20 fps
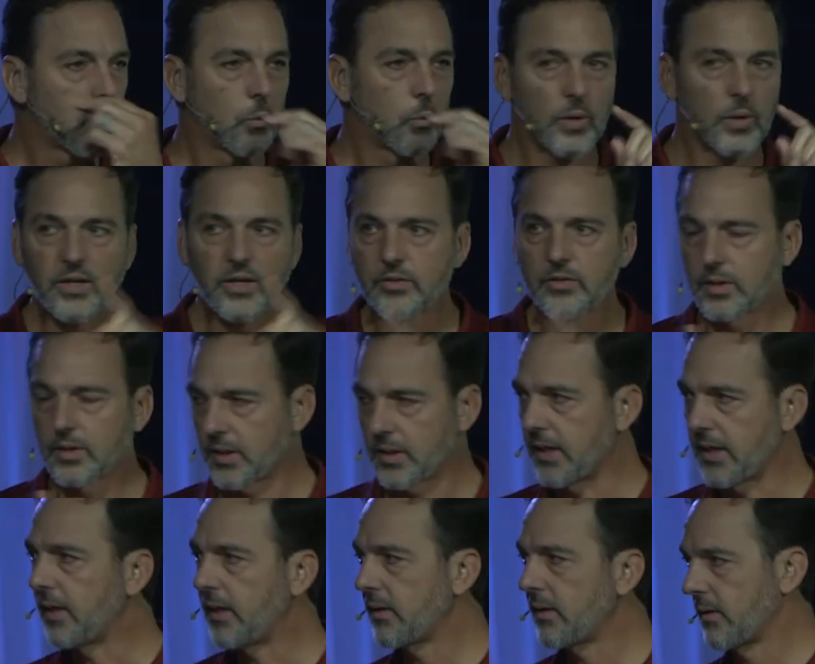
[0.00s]

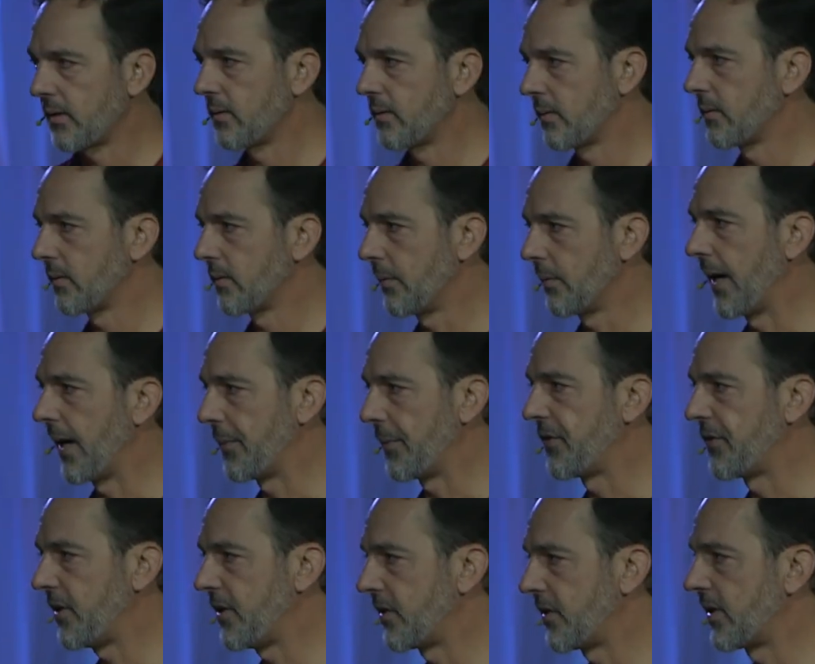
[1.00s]
recently, the Bible
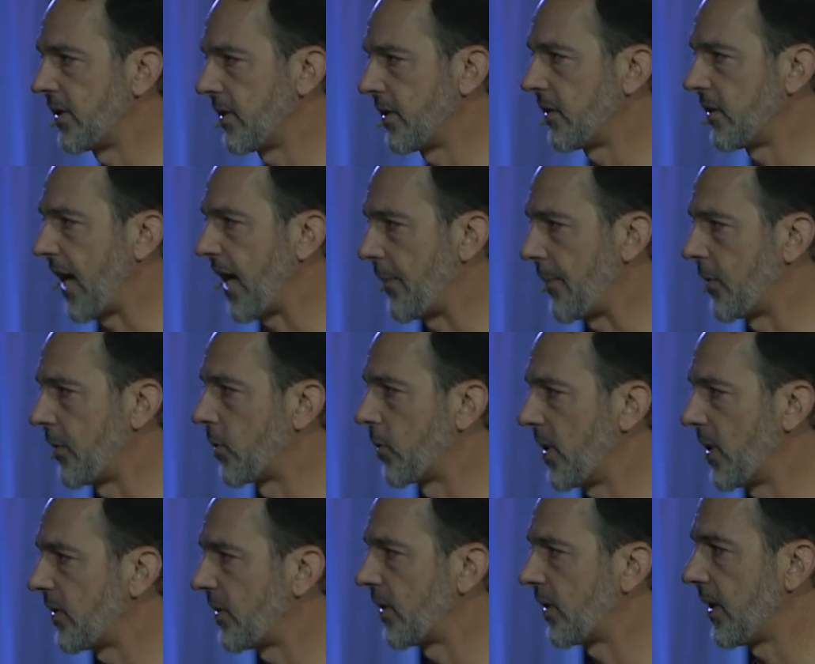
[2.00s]
teaches that this happened
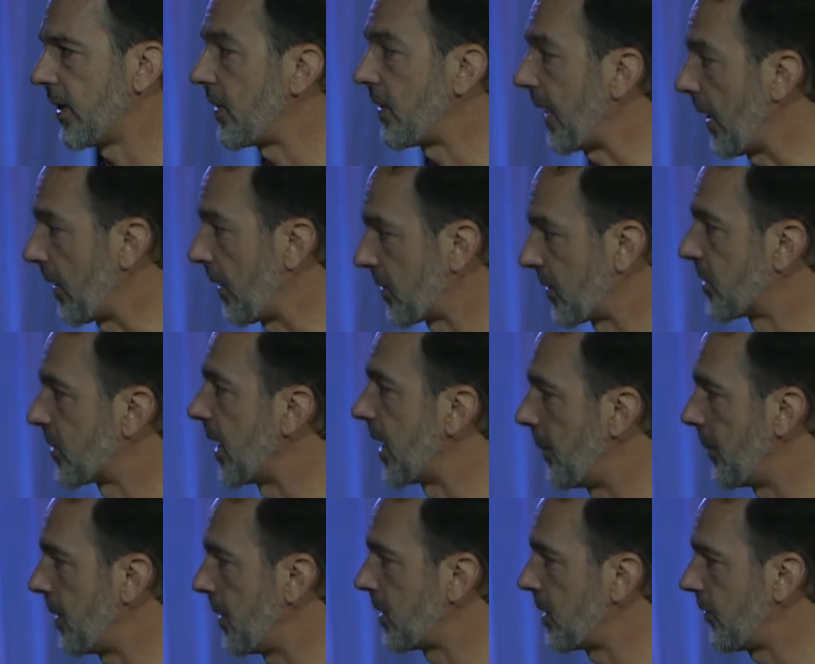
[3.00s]
recently, thousands,
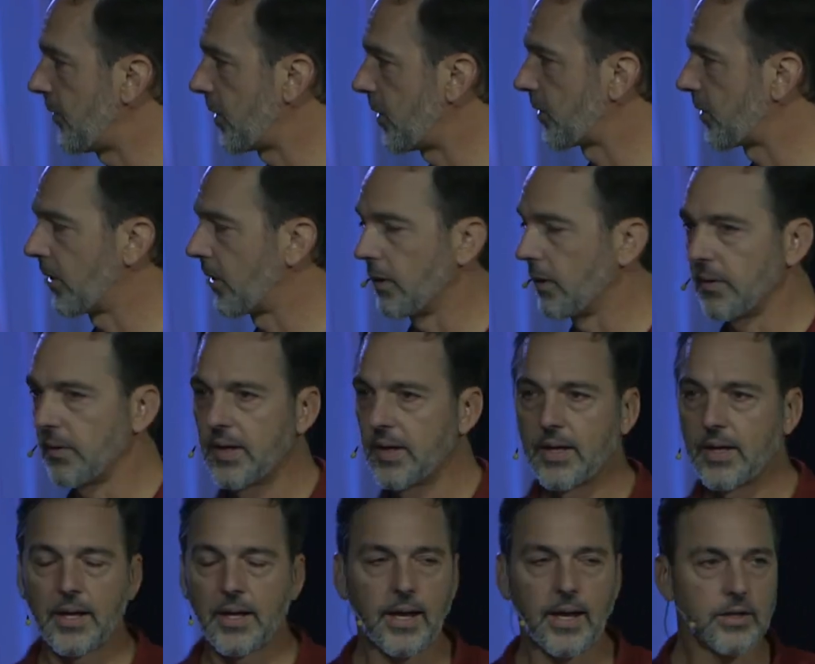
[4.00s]
not millions of years ago,
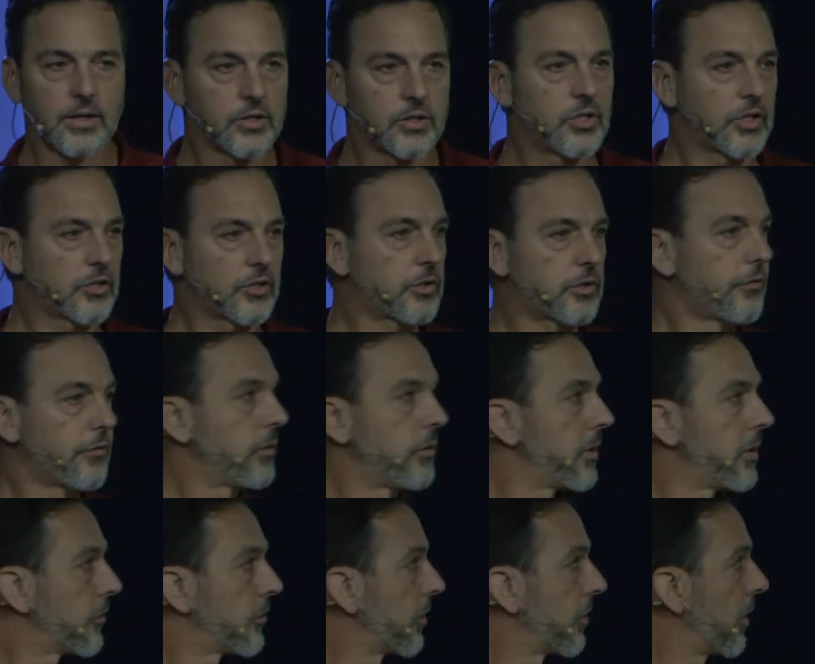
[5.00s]
and just a few
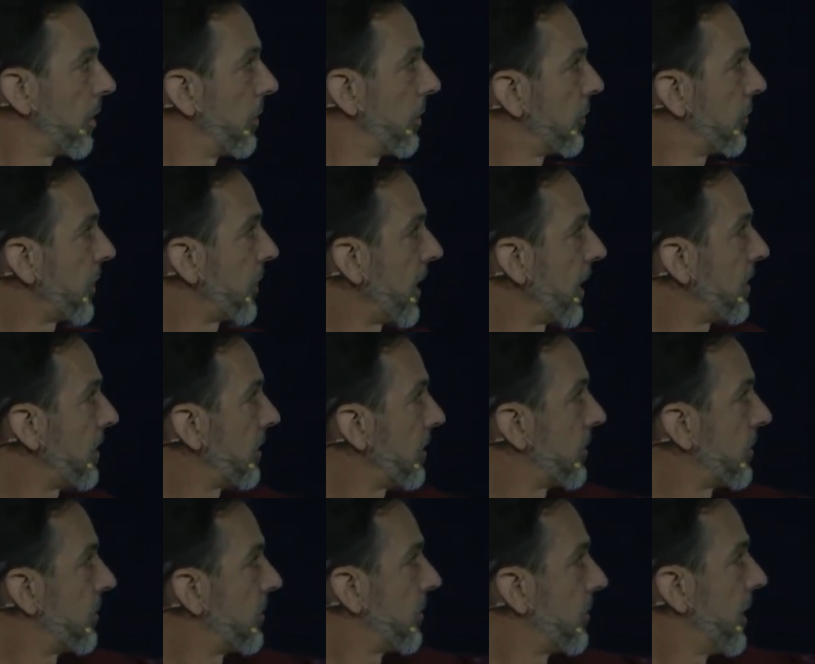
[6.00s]
years ago,
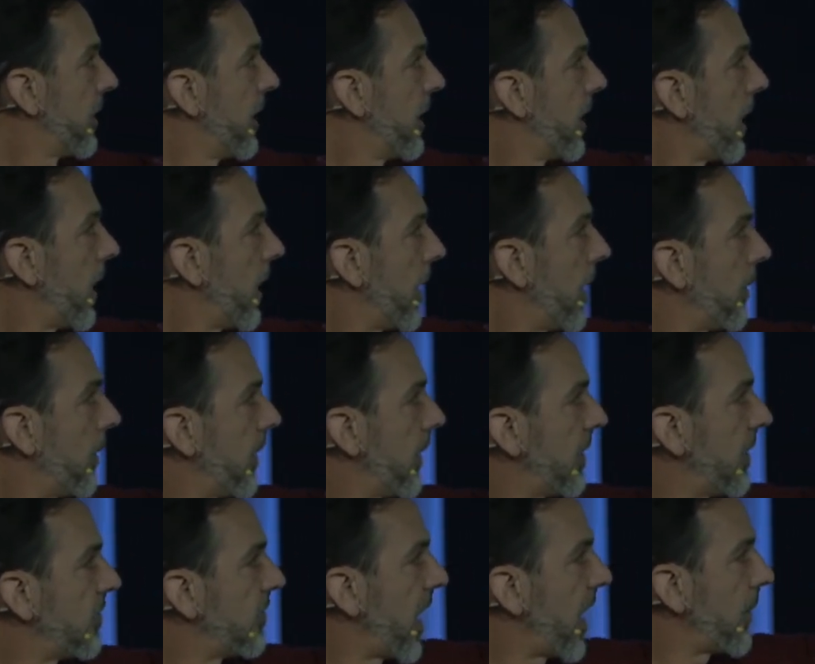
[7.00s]
scientists um,
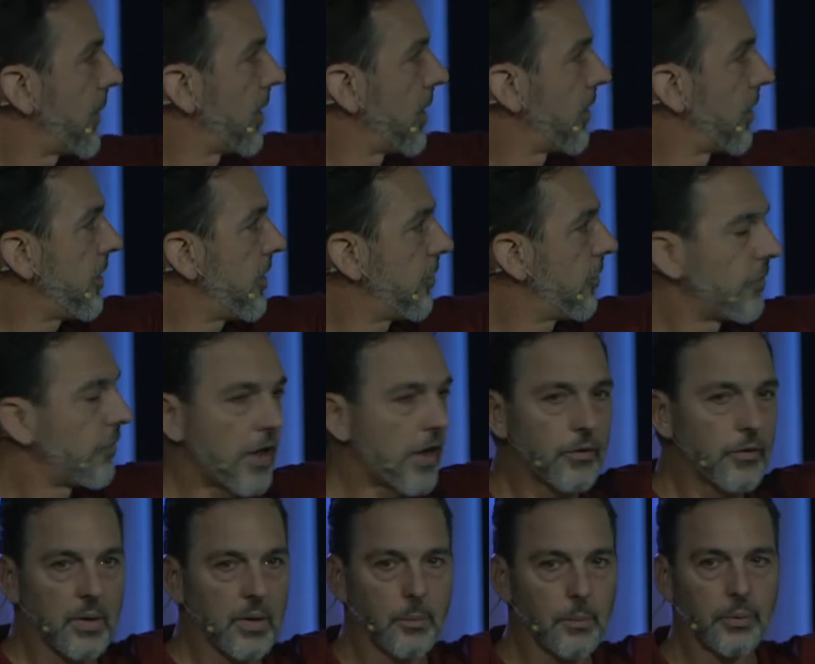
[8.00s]
examined the
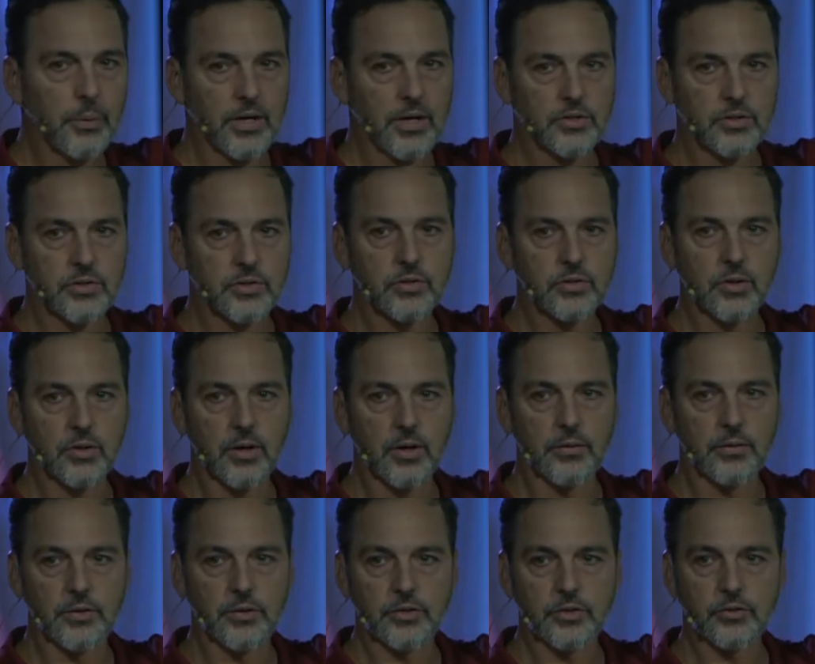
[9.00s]
feather impressions
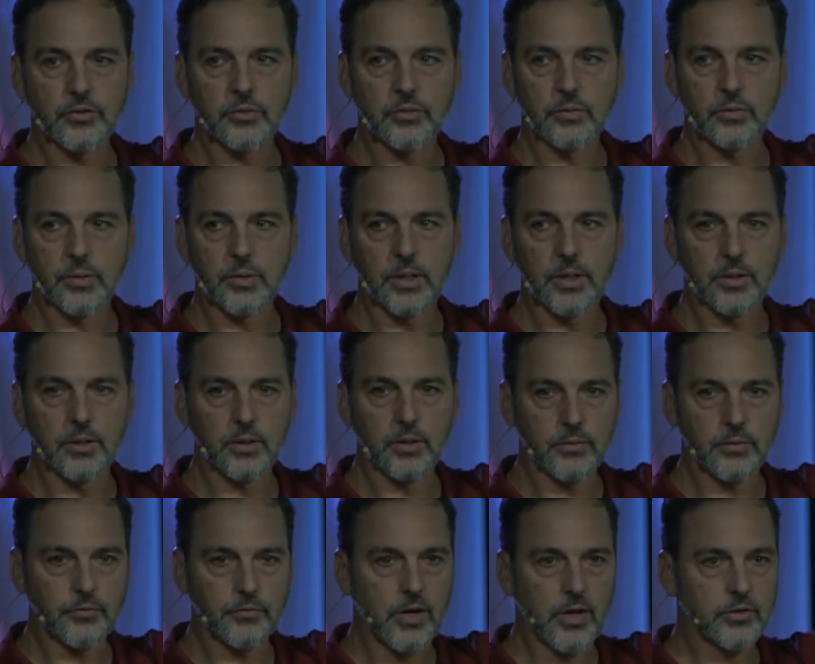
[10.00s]
on this
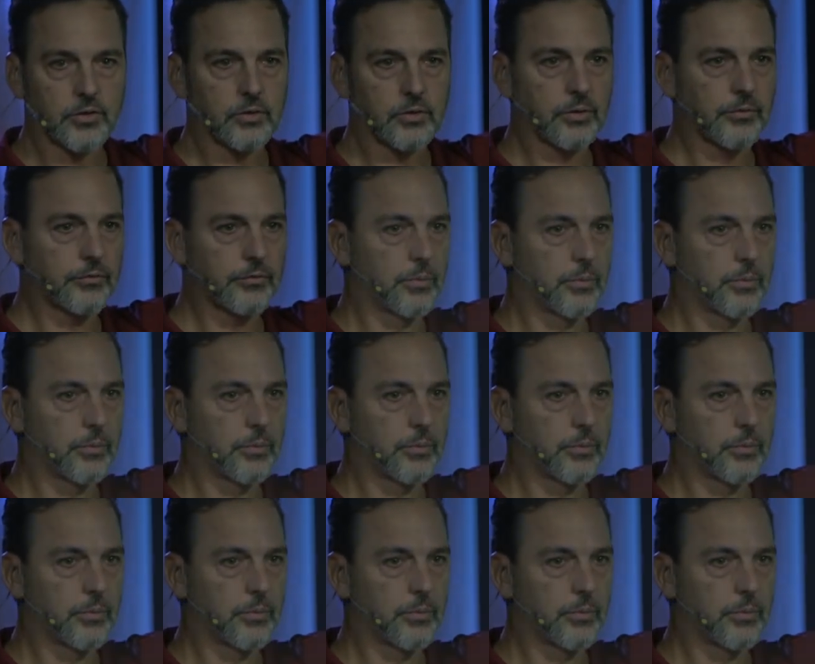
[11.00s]
uh, fossil